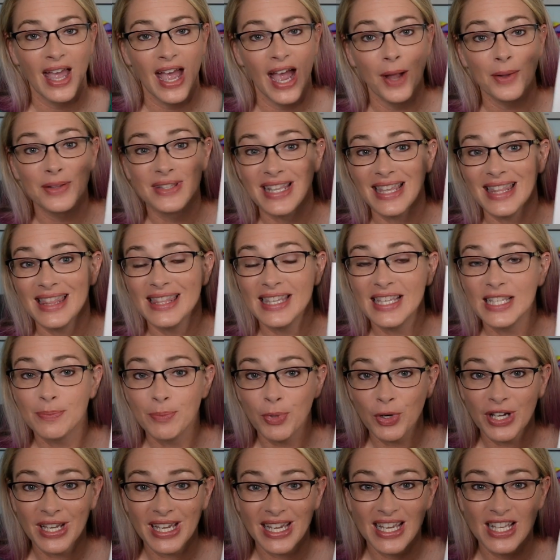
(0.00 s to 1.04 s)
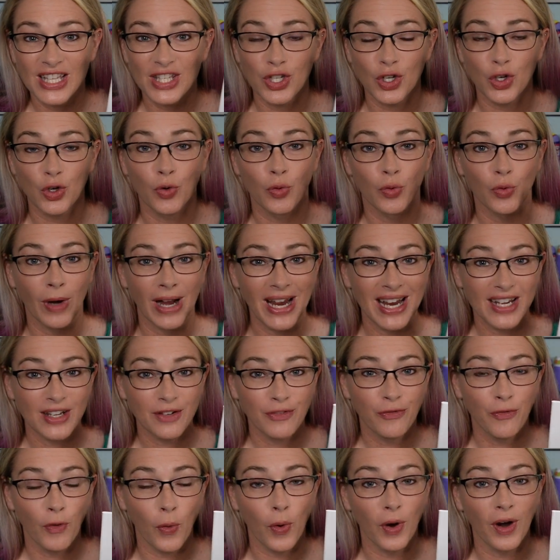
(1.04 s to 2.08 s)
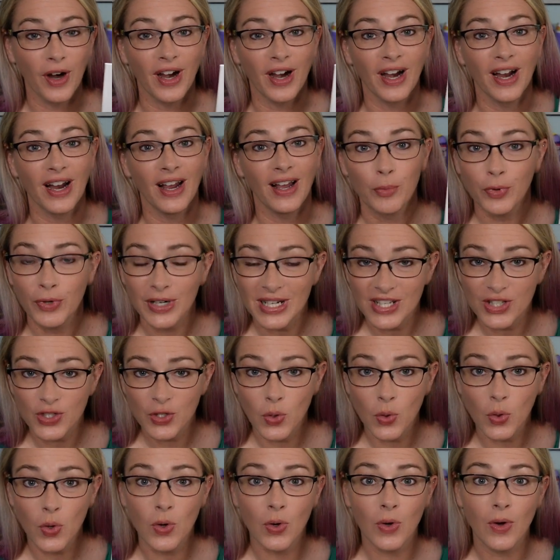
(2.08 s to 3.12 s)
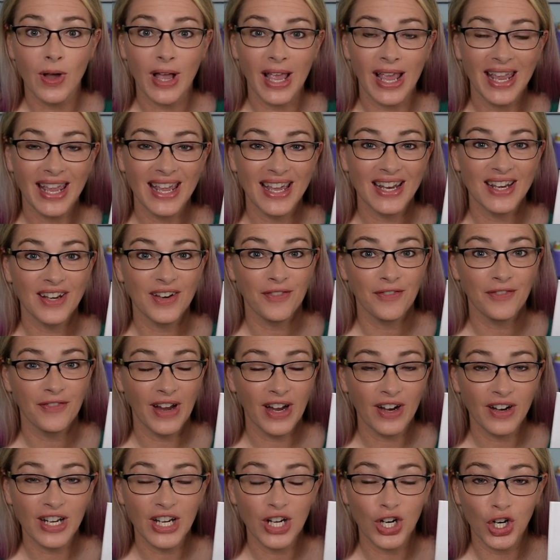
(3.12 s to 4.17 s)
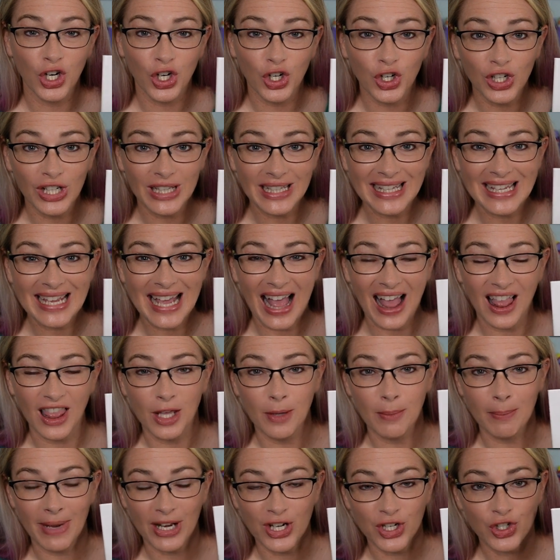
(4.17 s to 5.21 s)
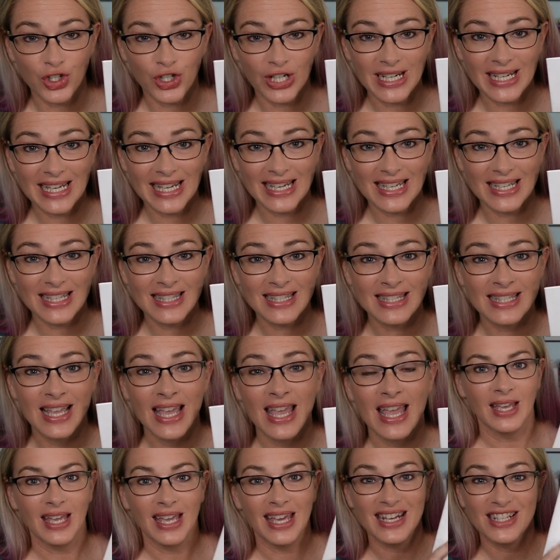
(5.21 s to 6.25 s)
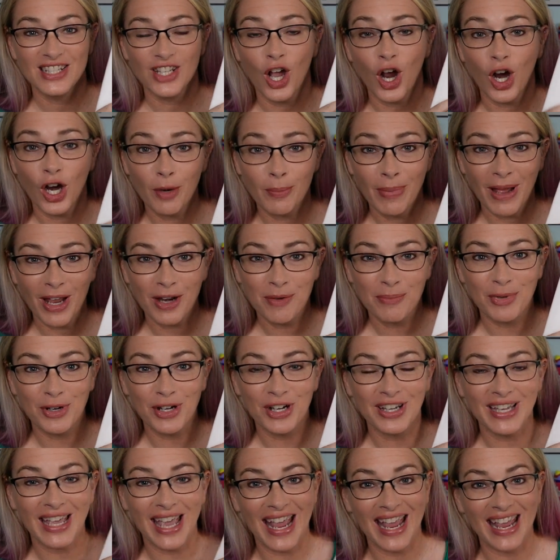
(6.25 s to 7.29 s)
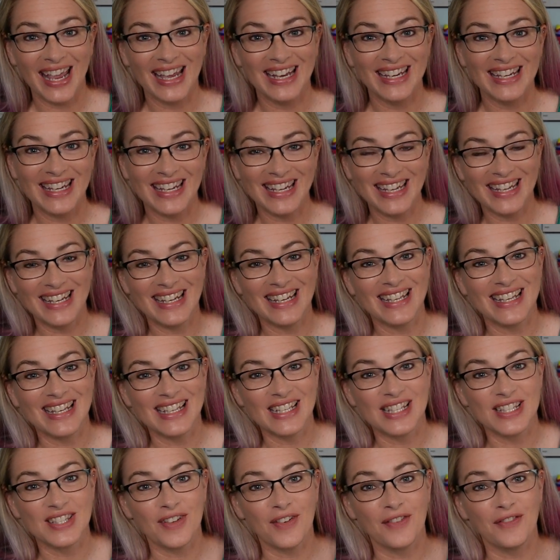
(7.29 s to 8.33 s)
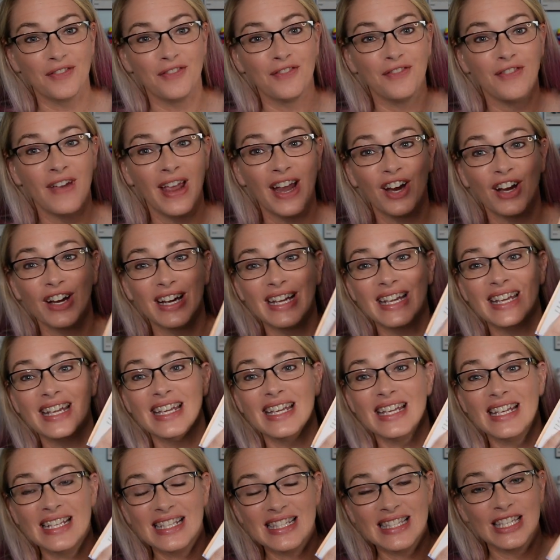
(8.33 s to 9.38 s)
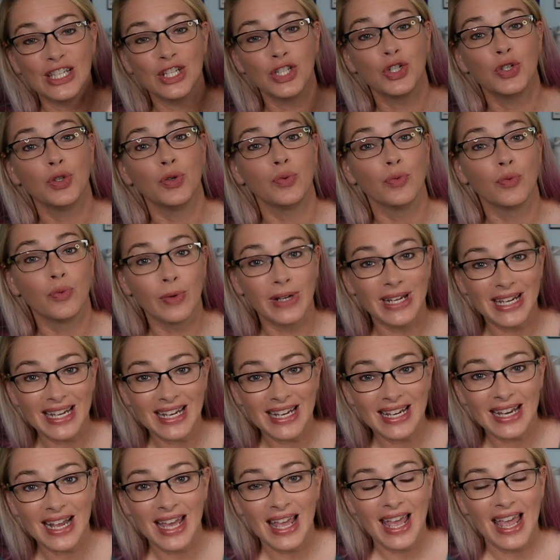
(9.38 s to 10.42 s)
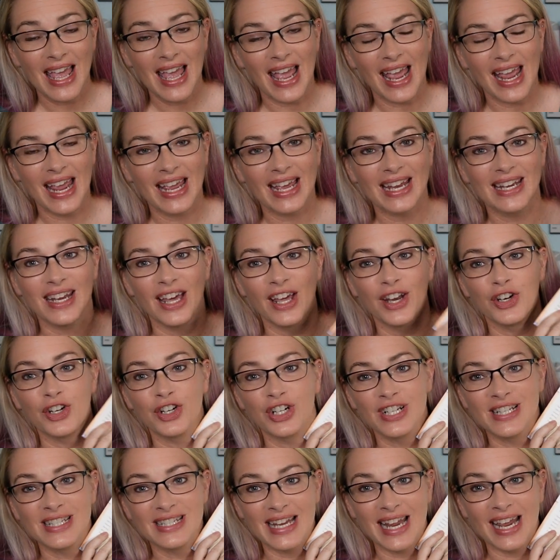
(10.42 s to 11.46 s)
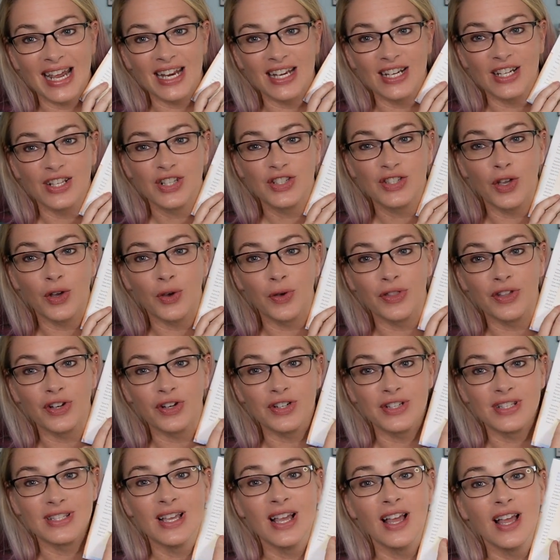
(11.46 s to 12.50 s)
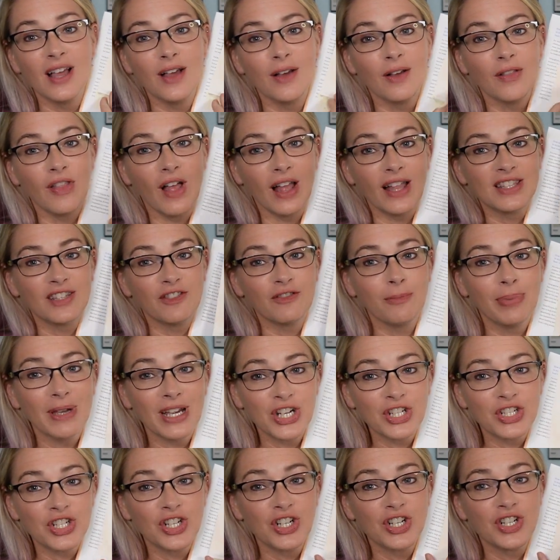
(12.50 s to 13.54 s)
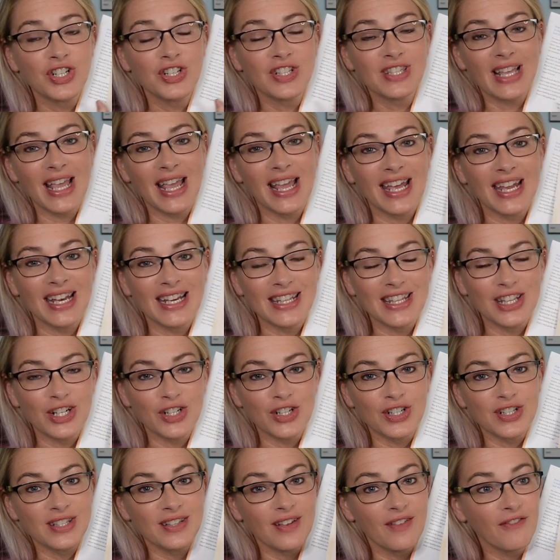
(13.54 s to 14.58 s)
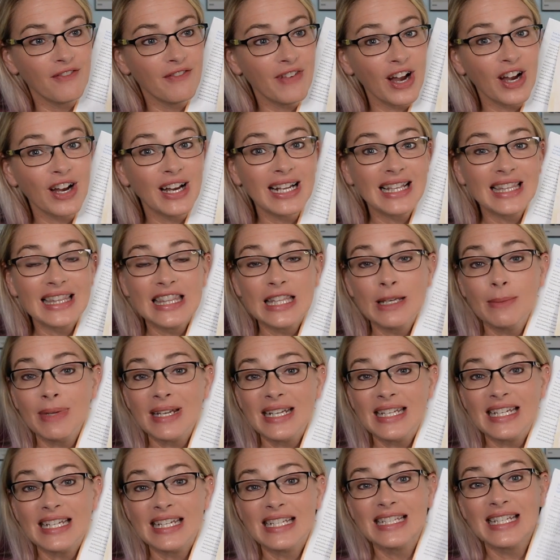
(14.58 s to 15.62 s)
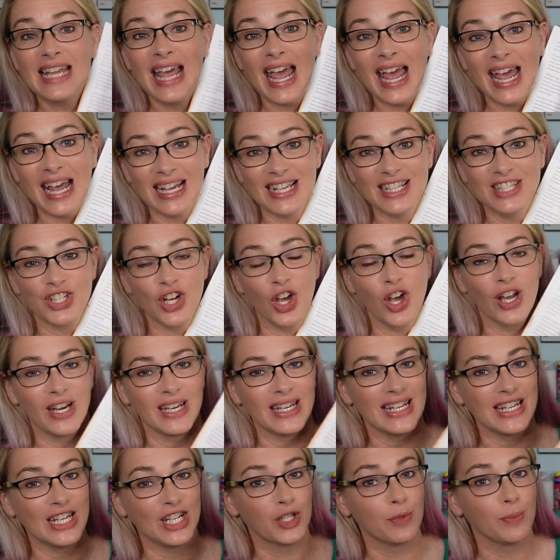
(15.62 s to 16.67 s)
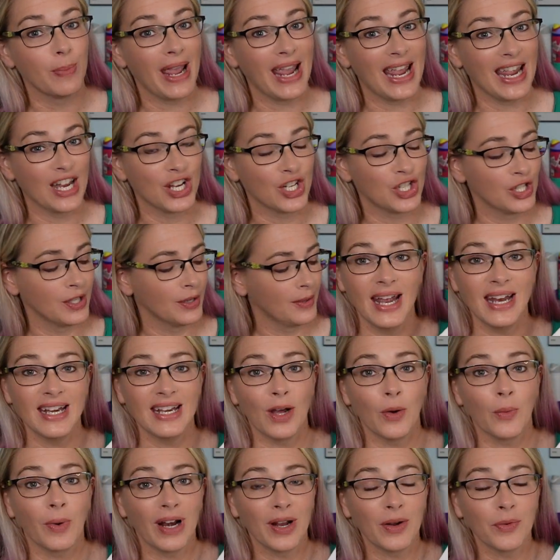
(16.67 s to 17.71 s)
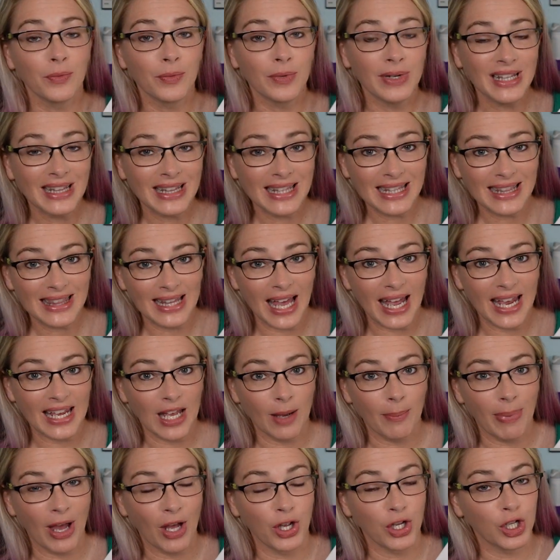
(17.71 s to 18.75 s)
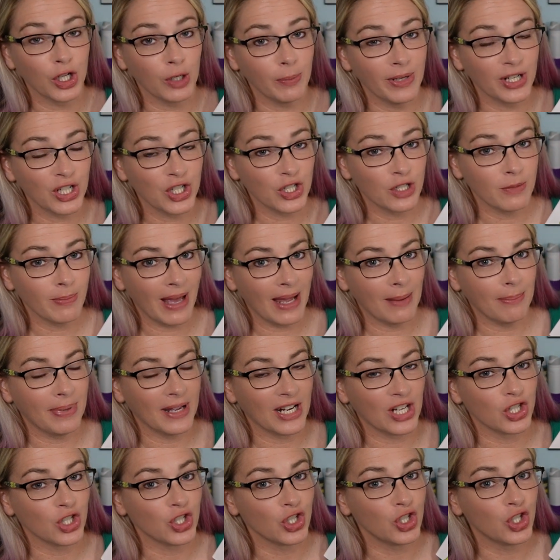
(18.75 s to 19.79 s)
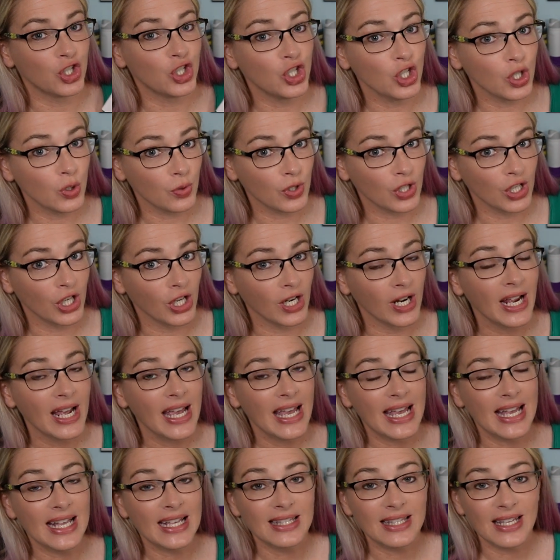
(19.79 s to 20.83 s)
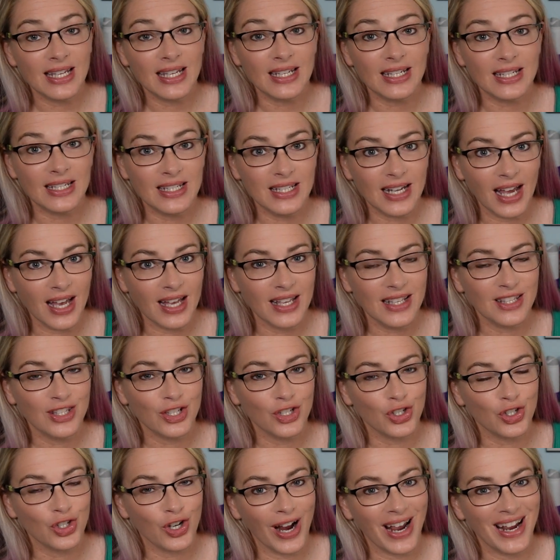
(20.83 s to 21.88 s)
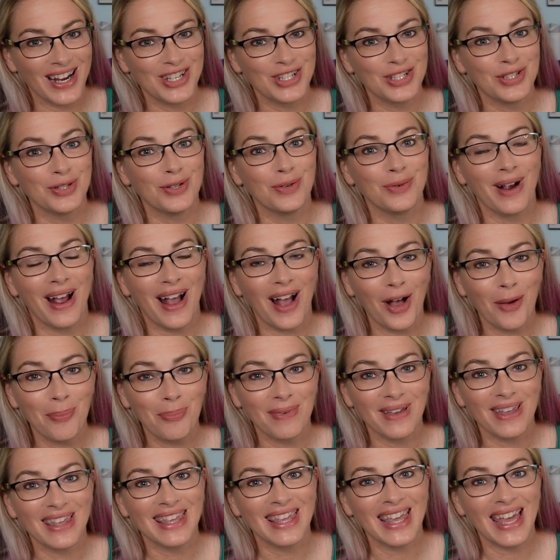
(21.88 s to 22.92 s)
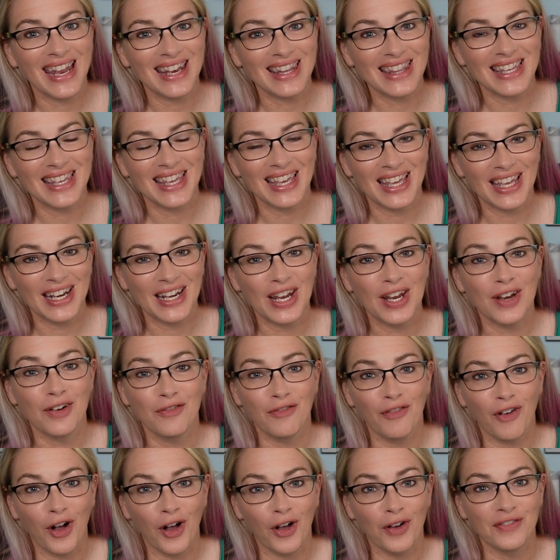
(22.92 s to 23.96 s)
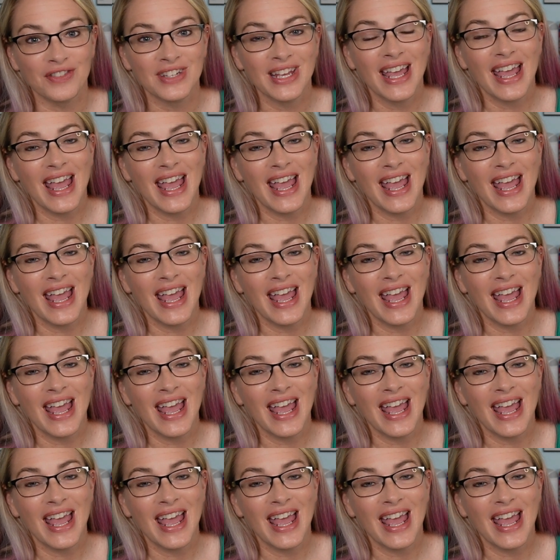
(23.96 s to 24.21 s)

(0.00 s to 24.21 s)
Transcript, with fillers: I would say this book is great for preschool and very early elementary kids. It is a hardbound book and it is very easy to read and understand. So there's lots of pictures and there's very limited text on each page. Now, what I really like about Good Pictures, Bad Pictures Junior is it does try to help get the kid involved